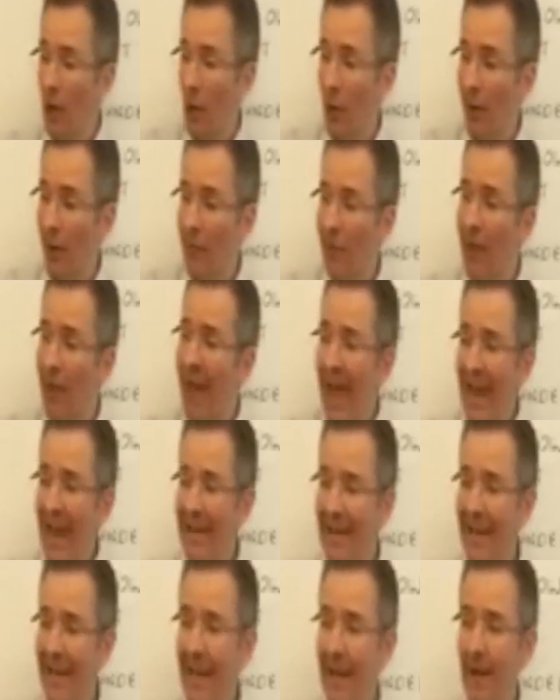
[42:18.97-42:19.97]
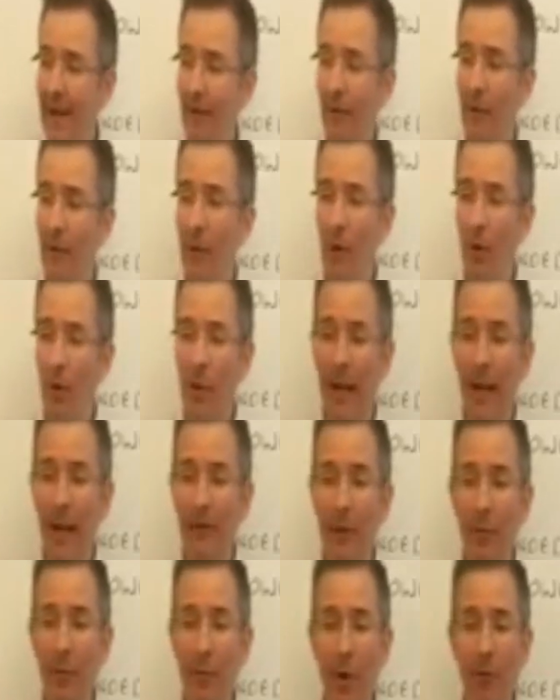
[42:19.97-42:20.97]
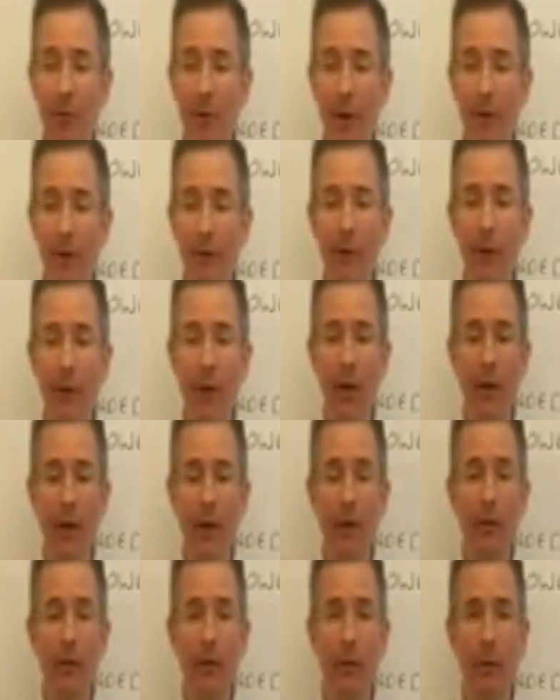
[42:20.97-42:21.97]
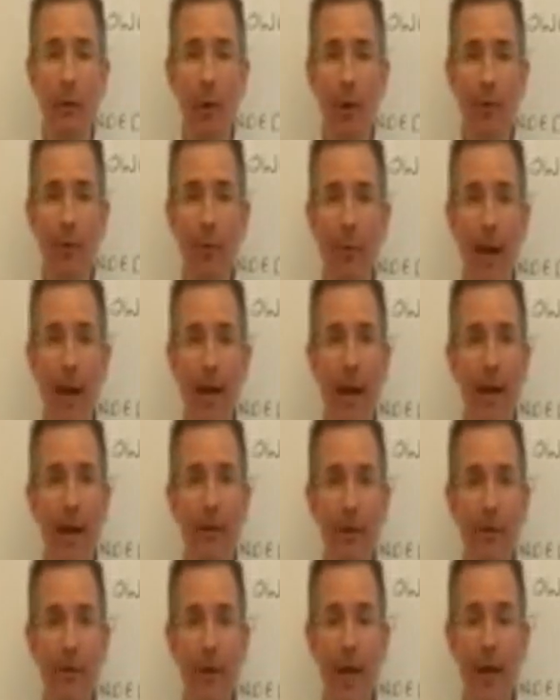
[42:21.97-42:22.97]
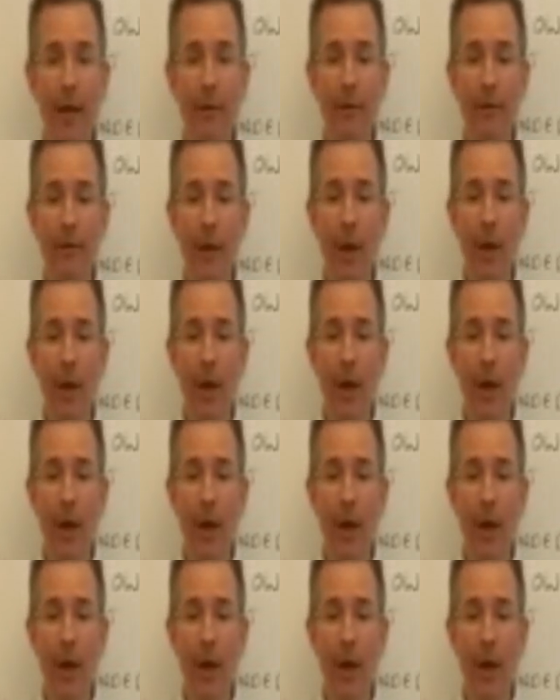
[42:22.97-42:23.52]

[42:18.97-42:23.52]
you'll have 10 years of accumulated profits, assuming you haven't paid out dividends,